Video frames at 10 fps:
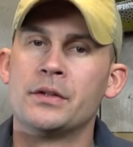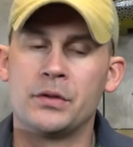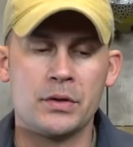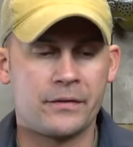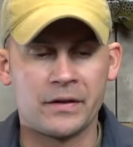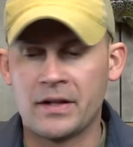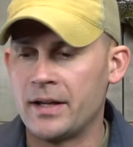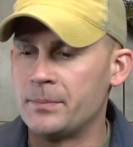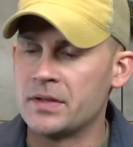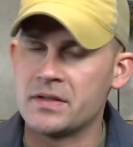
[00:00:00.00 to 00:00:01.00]
Two different
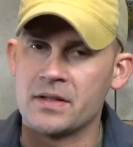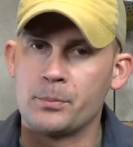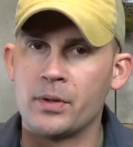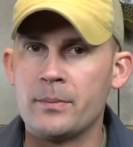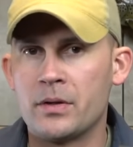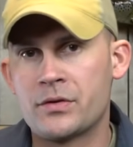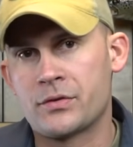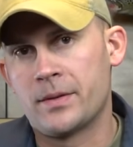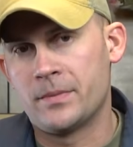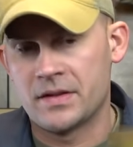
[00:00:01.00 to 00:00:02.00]
types. This is a Primo
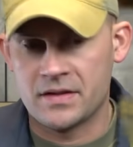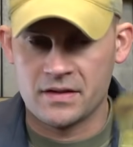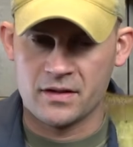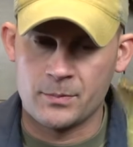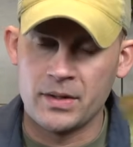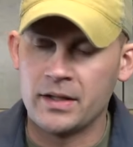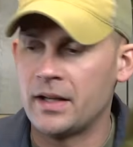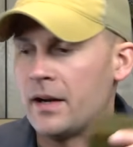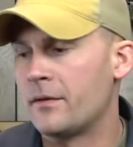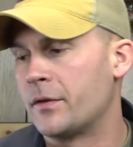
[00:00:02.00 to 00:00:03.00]
strip. This is a spinning
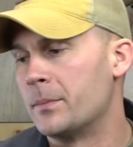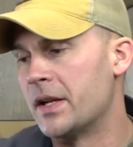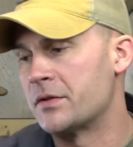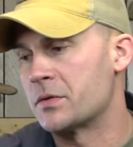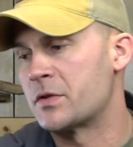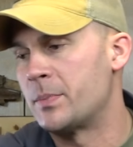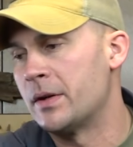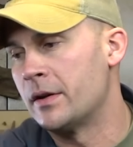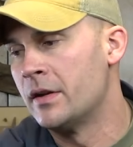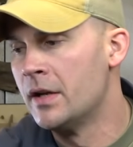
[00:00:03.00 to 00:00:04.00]
hair from Nature
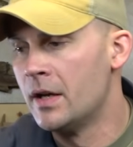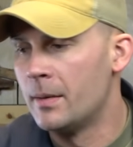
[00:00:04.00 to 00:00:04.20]
Spirit.